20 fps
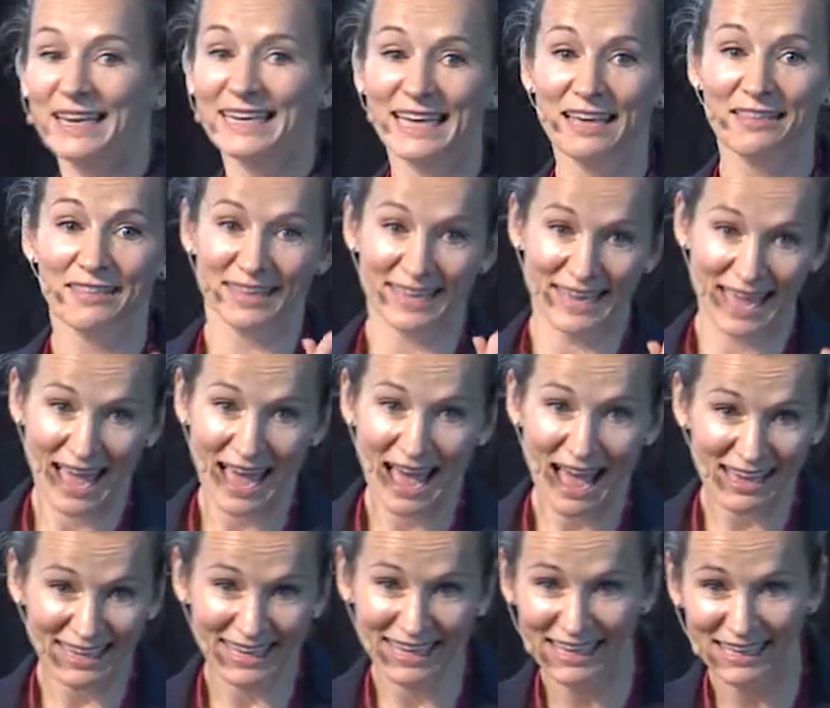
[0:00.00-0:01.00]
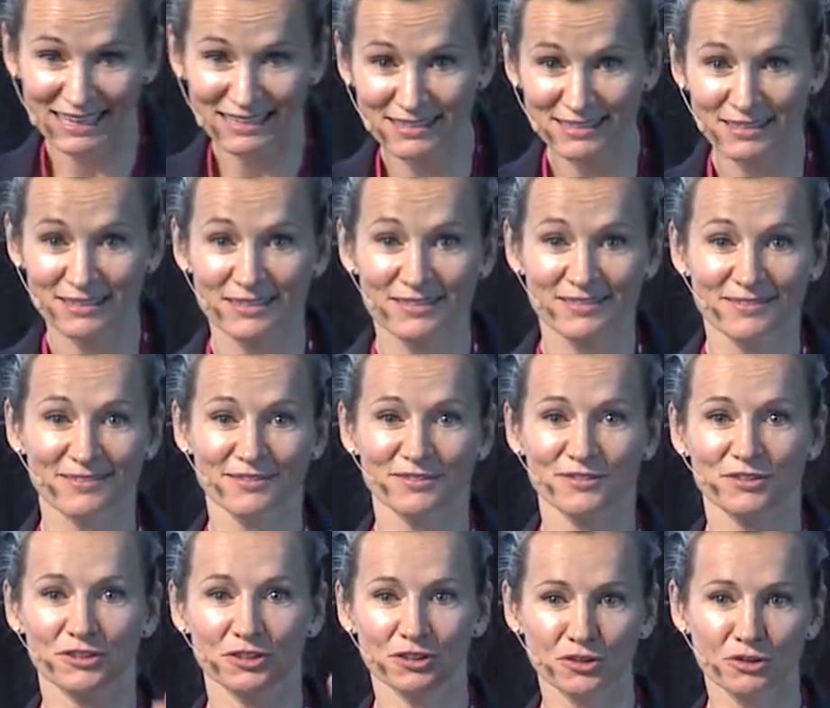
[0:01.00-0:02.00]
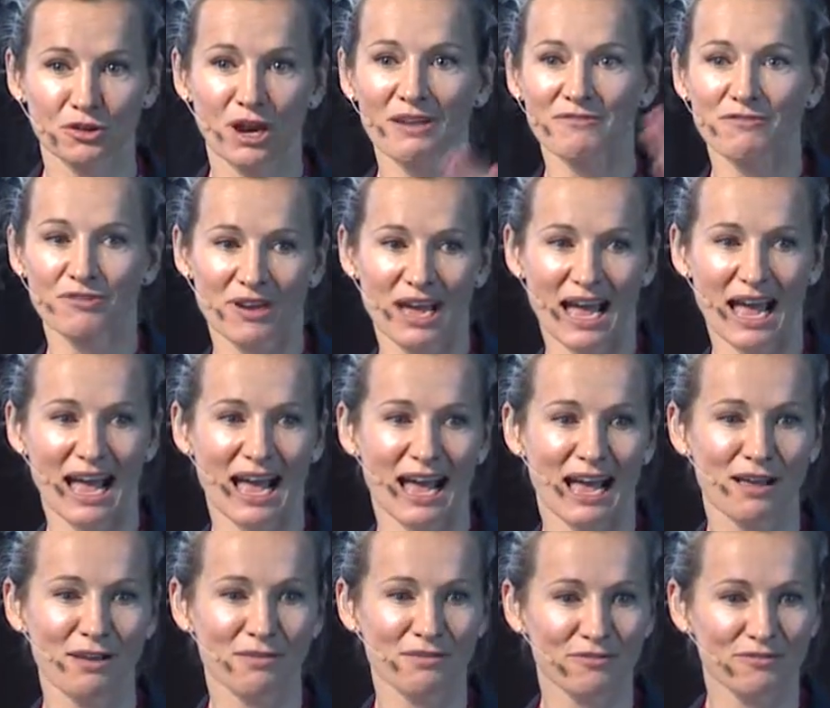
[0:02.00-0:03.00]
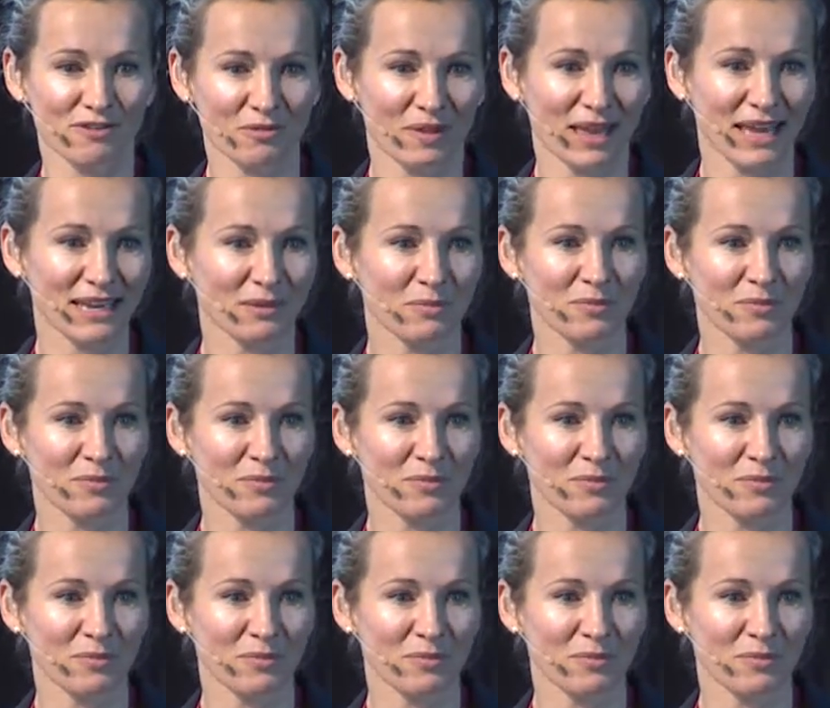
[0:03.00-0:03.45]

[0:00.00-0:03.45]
now the car keys, to drive your car from A to